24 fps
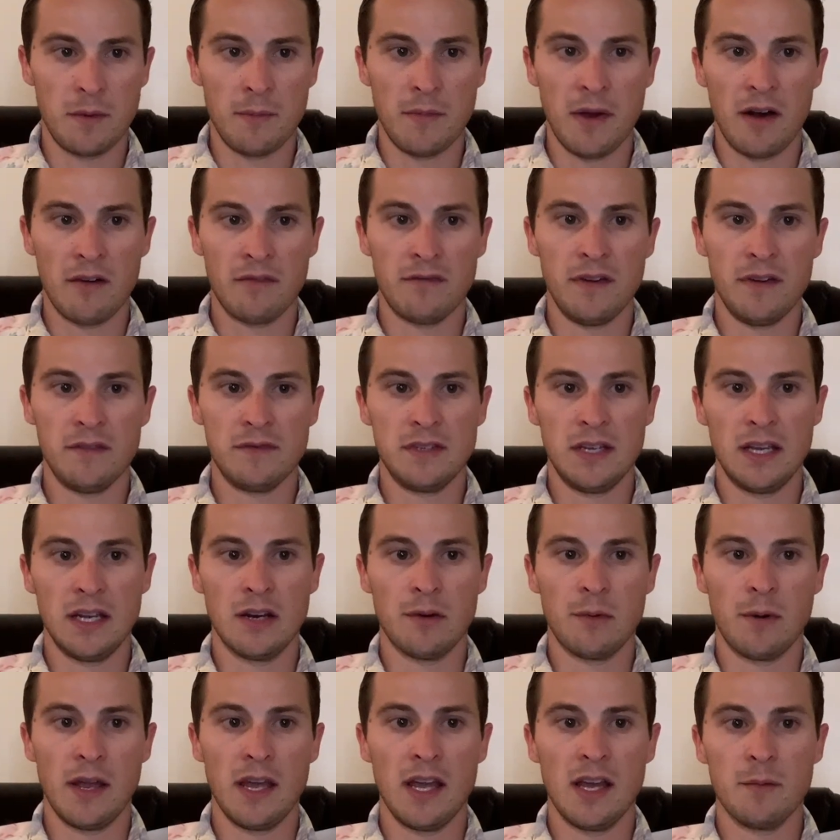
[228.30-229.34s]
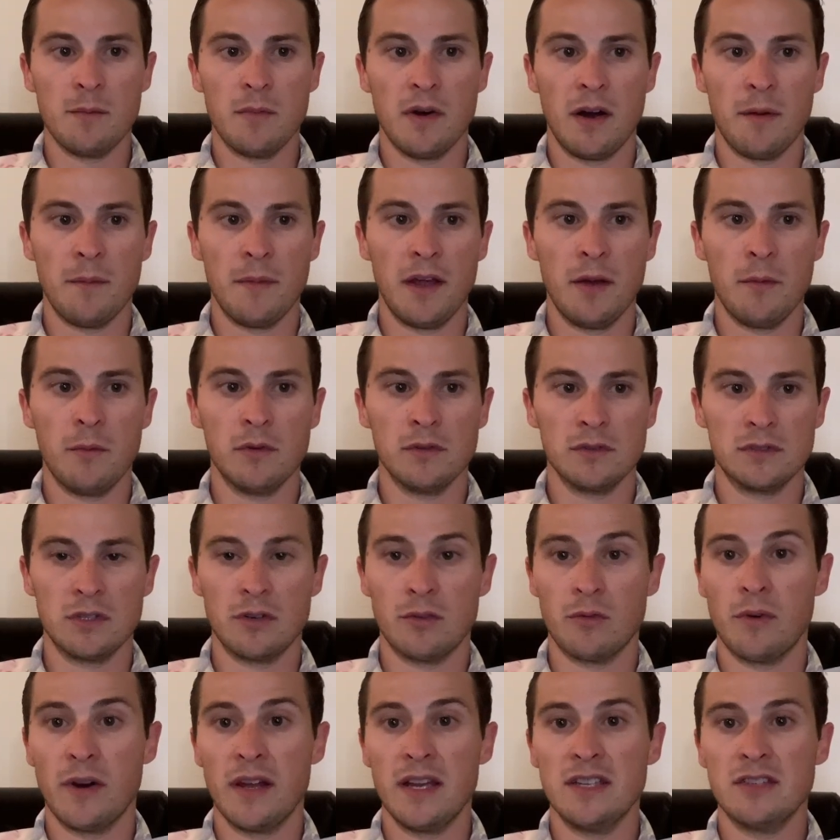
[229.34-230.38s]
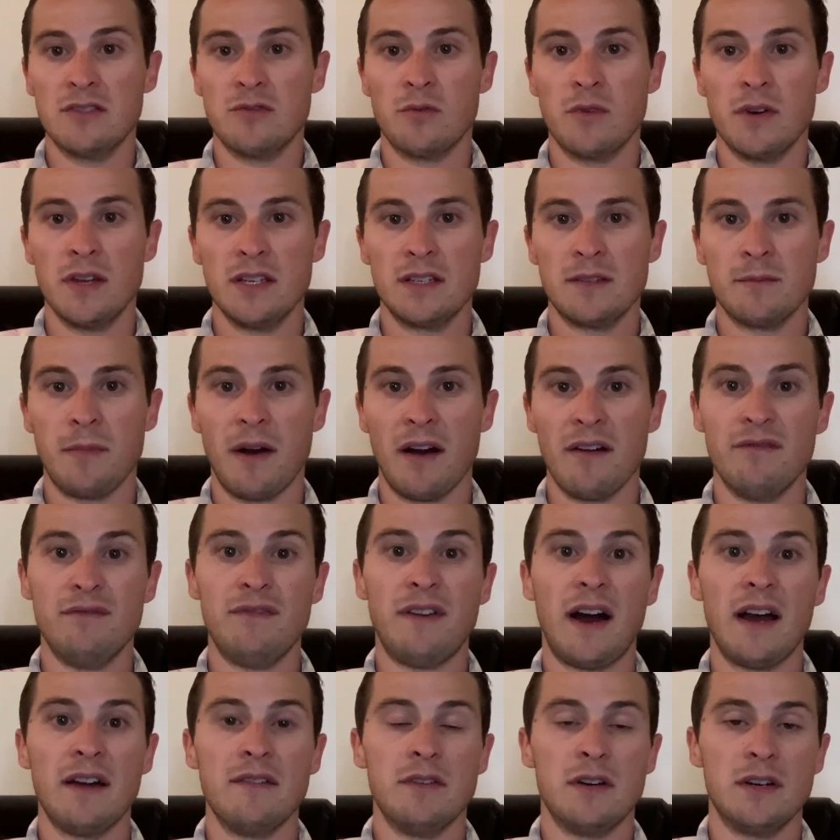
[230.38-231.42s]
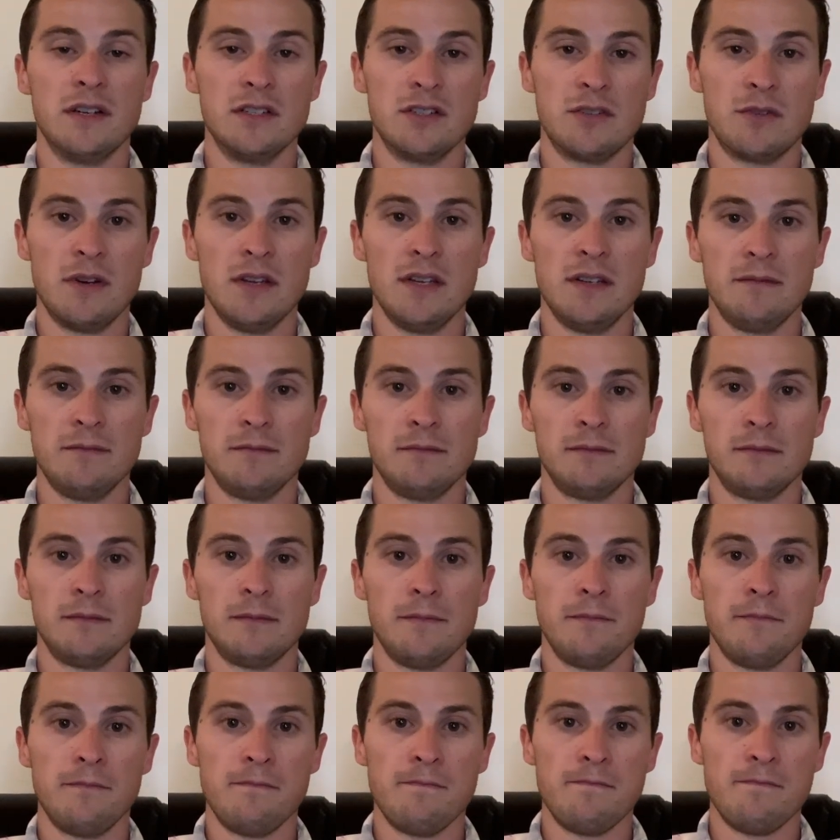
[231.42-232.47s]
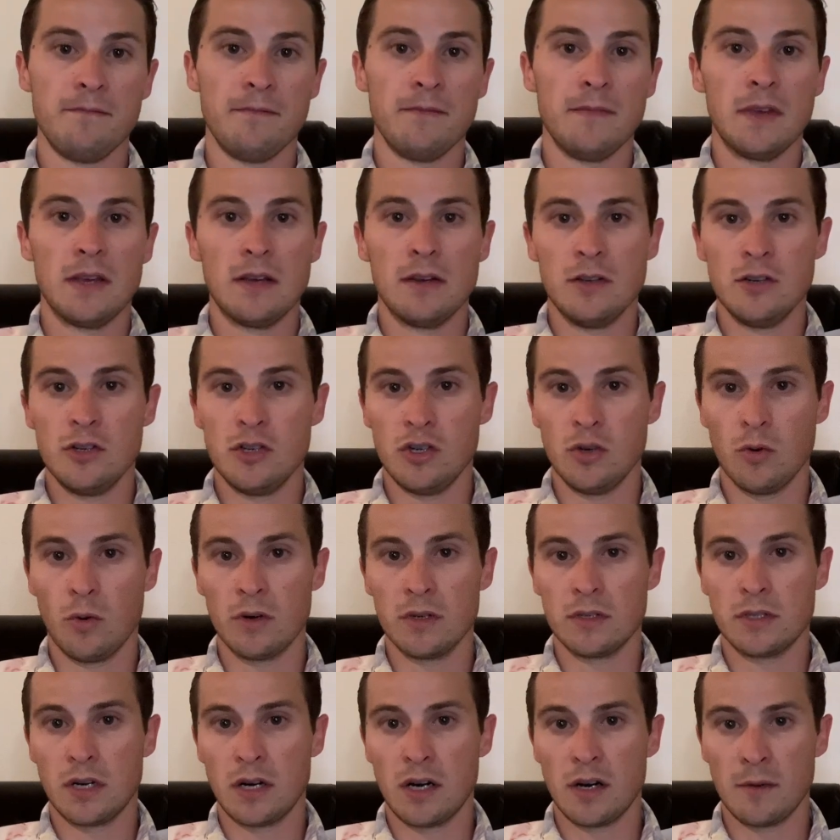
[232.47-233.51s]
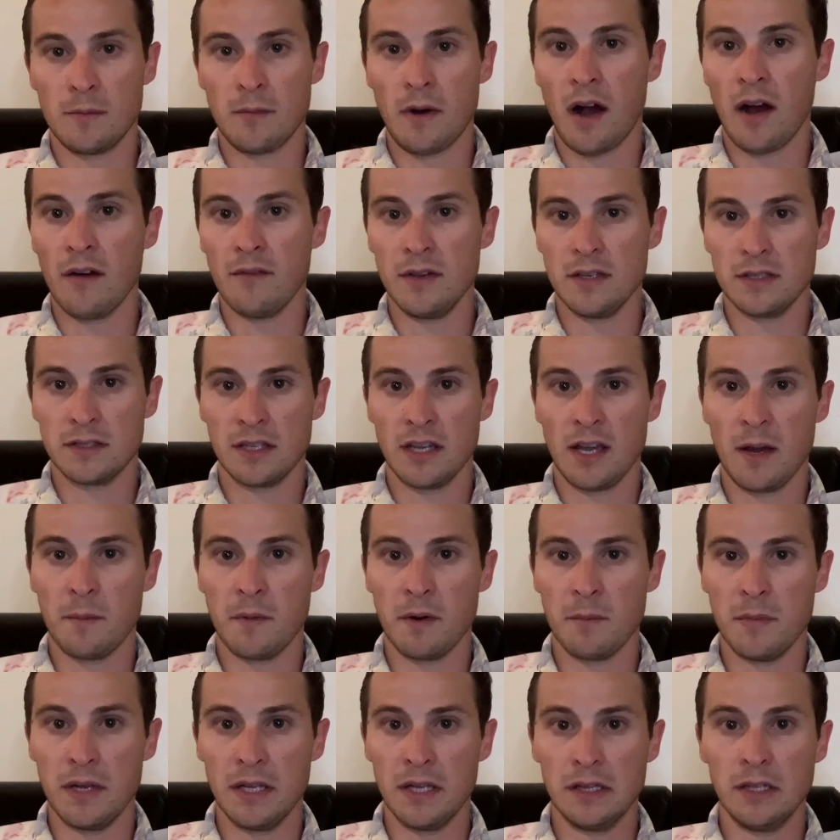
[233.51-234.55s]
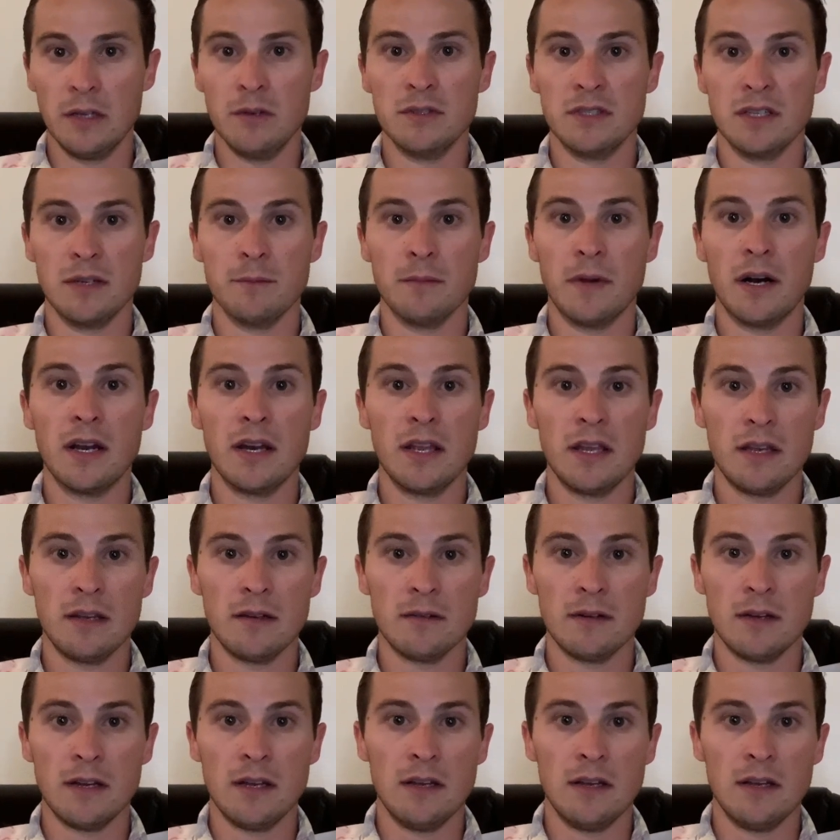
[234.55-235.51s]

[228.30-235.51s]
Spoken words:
me about 15 grand, but I'm able to raise rent by 500, short term, obviously I'm going to be losing money.